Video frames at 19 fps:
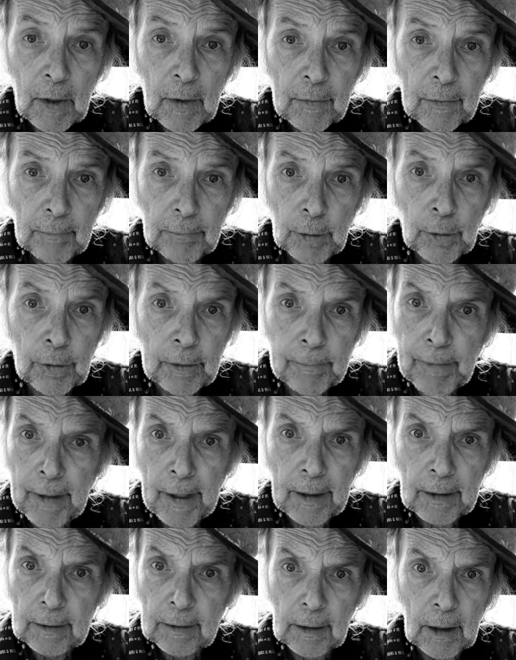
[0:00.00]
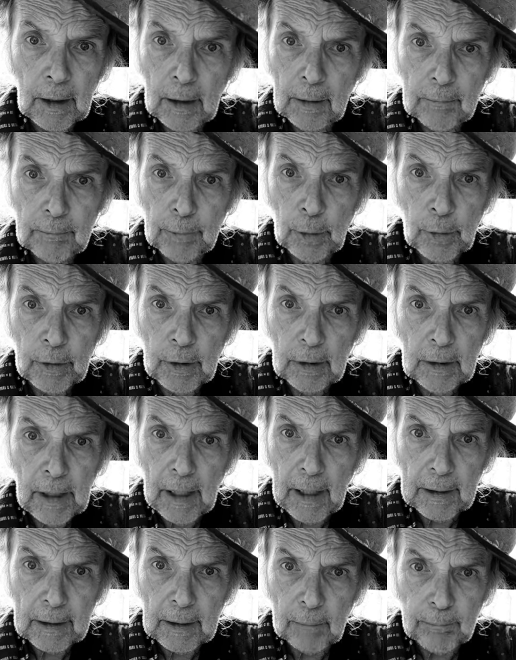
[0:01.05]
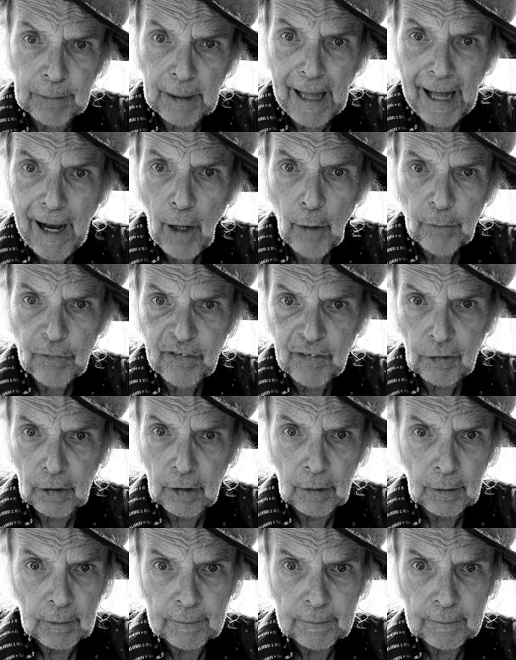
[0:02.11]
The Boudillac plows her